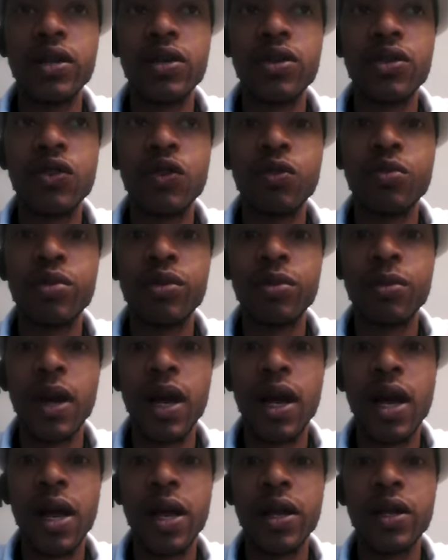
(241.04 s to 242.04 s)
this super
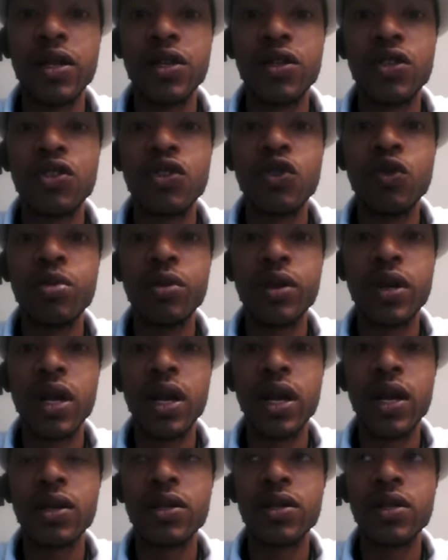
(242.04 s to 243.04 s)
mind, this super
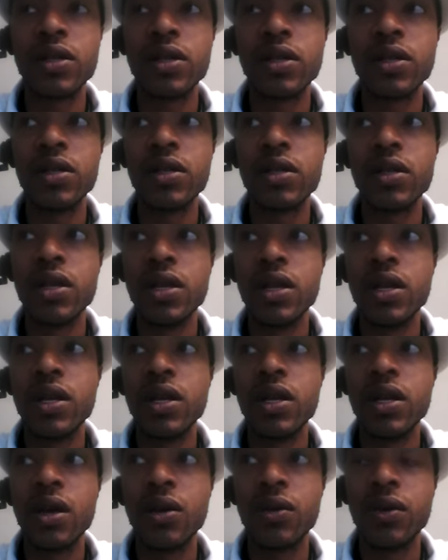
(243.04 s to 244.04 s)
conscious,
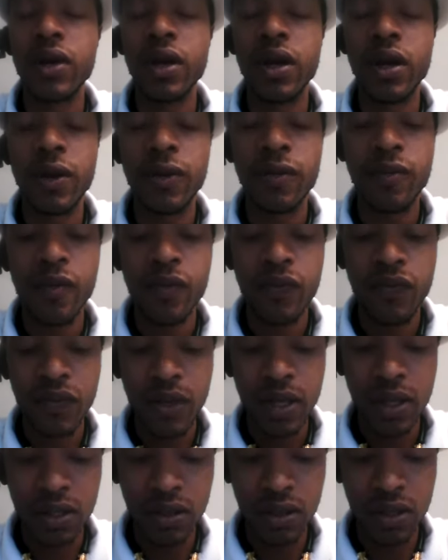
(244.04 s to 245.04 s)
okay?
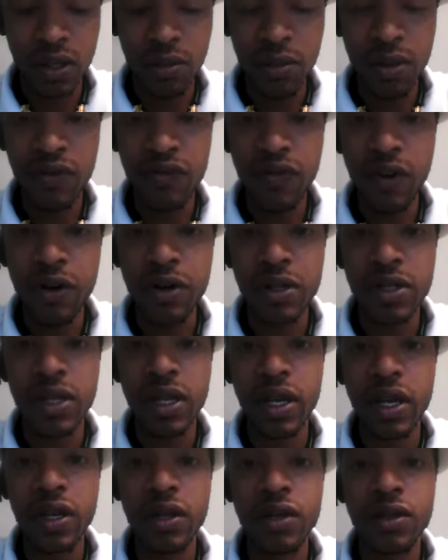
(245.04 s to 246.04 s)
So some of the first
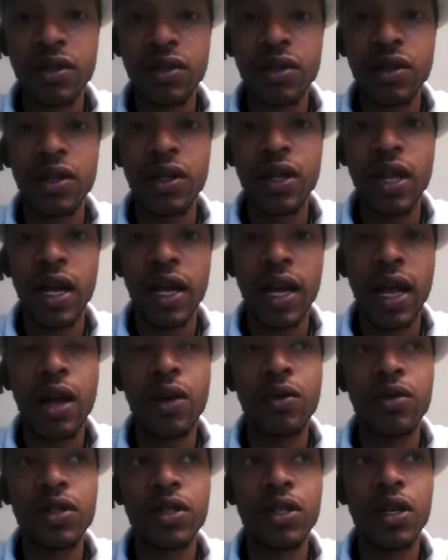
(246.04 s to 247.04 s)
things, like I
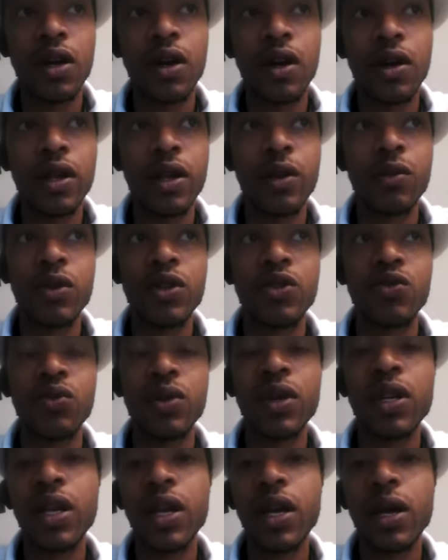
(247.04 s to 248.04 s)
was taught and which
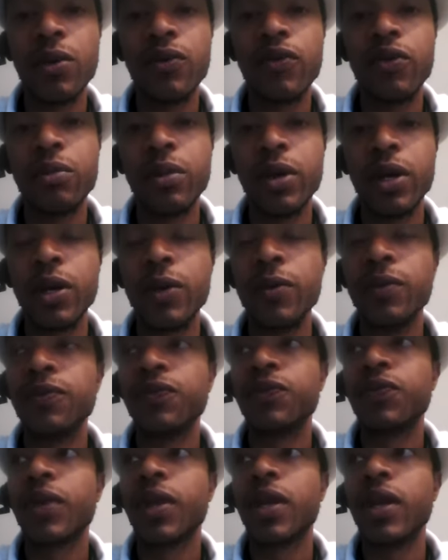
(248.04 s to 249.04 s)
really helped for me,
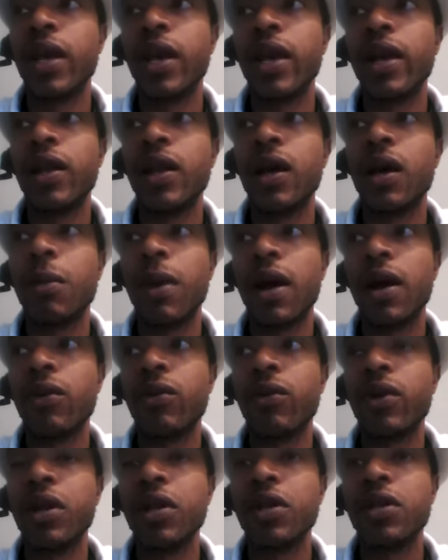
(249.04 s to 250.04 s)
and I
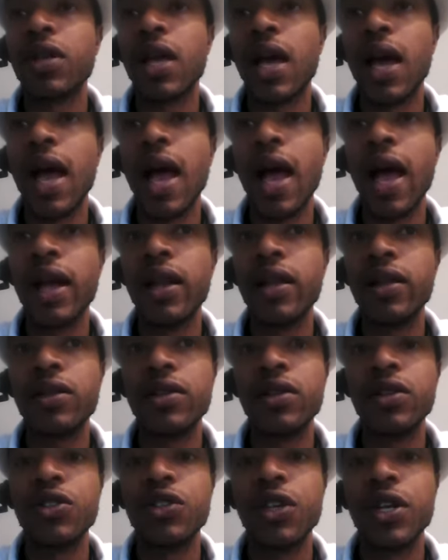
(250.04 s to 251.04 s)
really highly
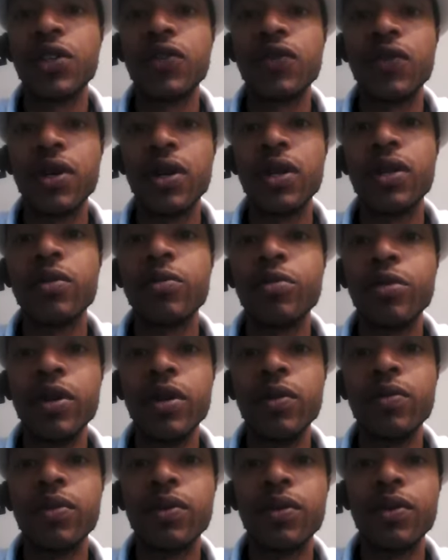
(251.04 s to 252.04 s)
suggest for other
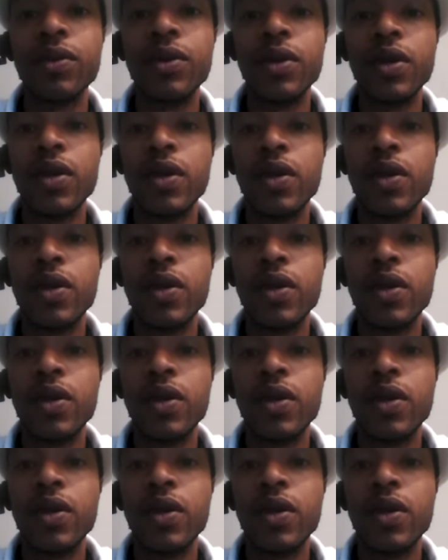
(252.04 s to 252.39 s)
people,